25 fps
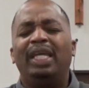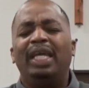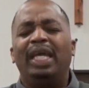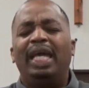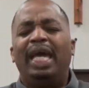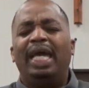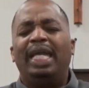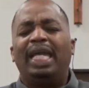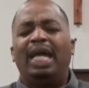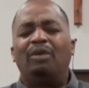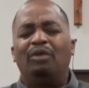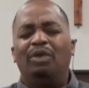
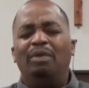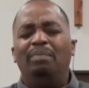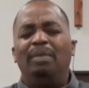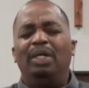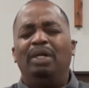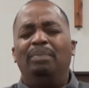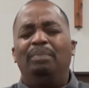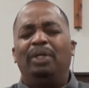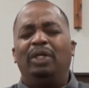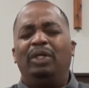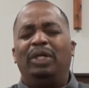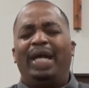And I
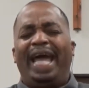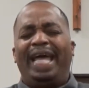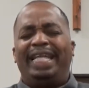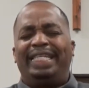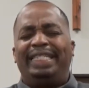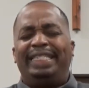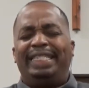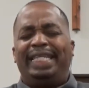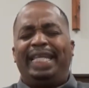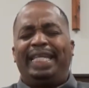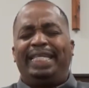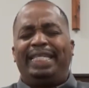remember
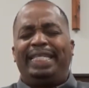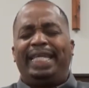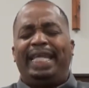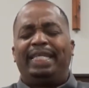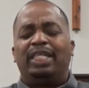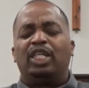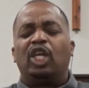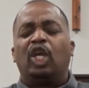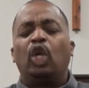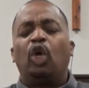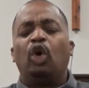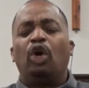at, that,
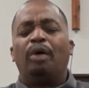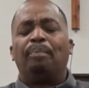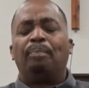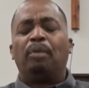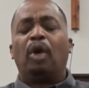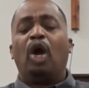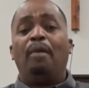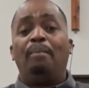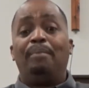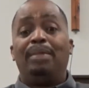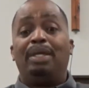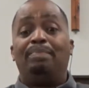that the Lord
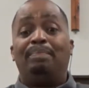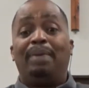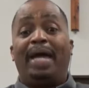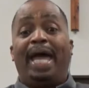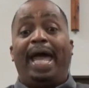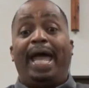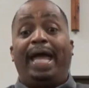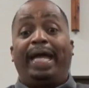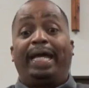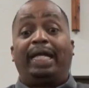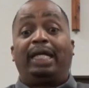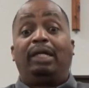brought me
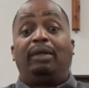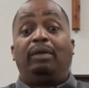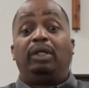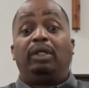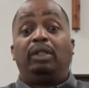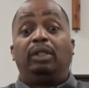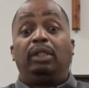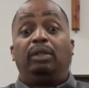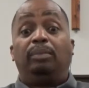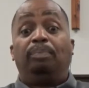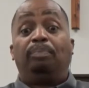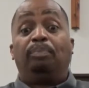back
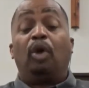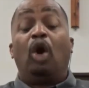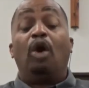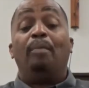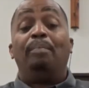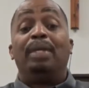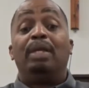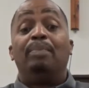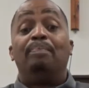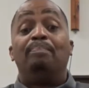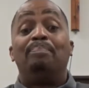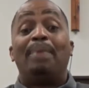
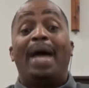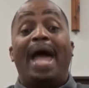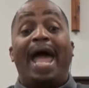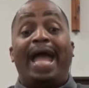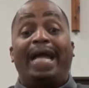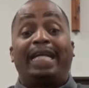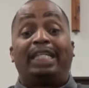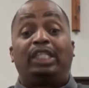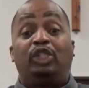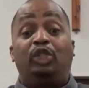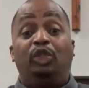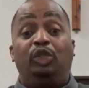brought me
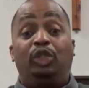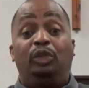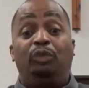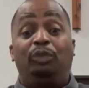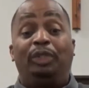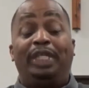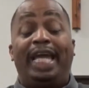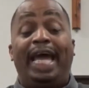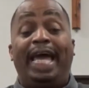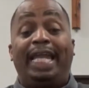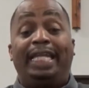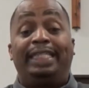back to the
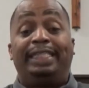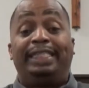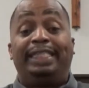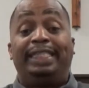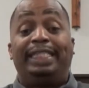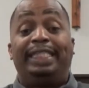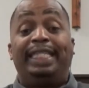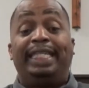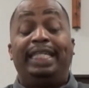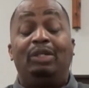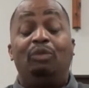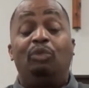reality
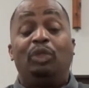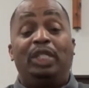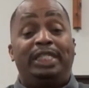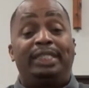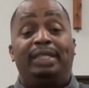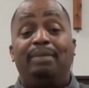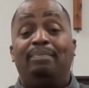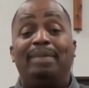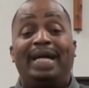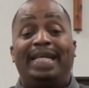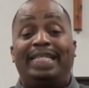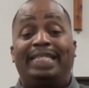that it
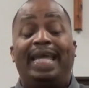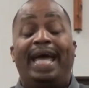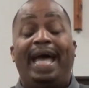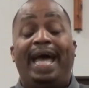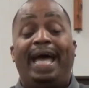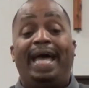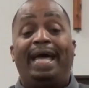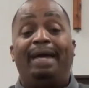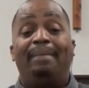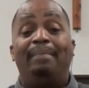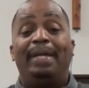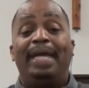wasn't my
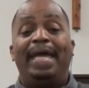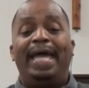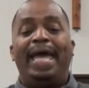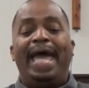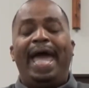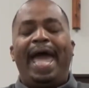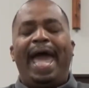time.